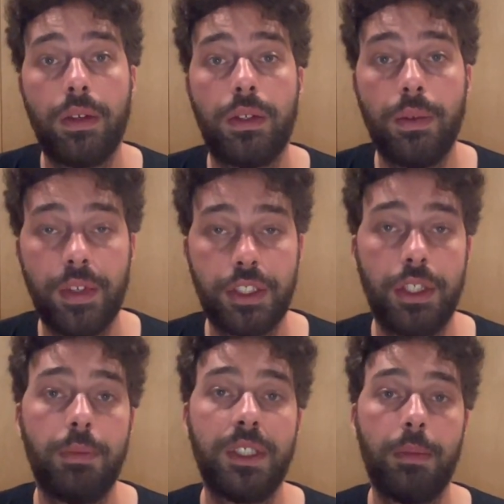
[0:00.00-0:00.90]
conversion
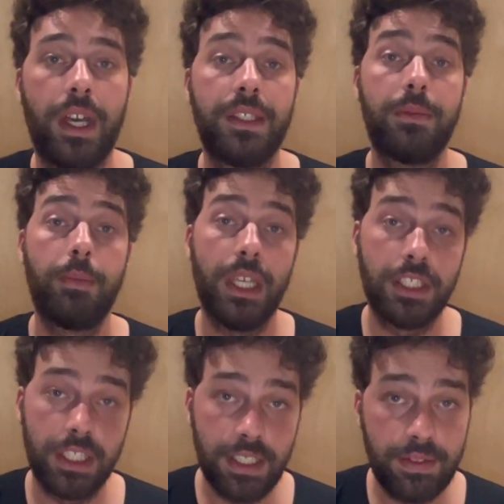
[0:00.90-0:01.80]
optimized
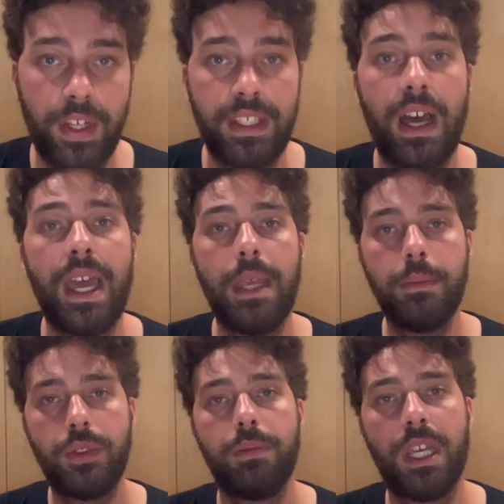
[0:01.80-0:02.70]
pages that are
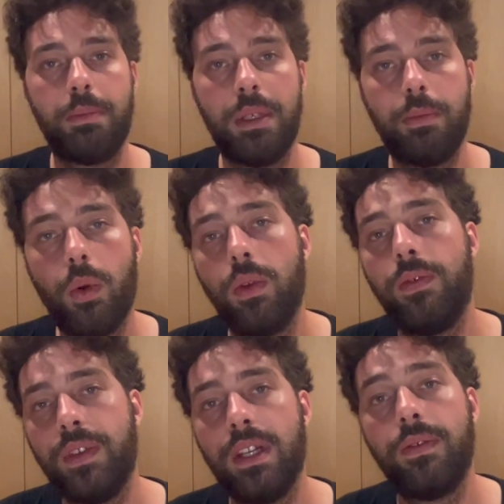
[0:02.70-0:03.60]
aimed to make people
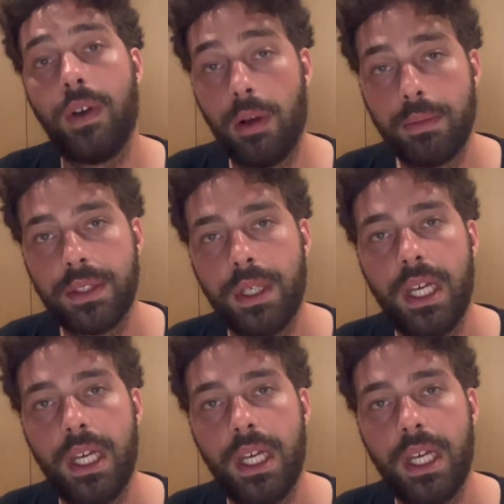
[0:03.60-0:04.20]
fill forms.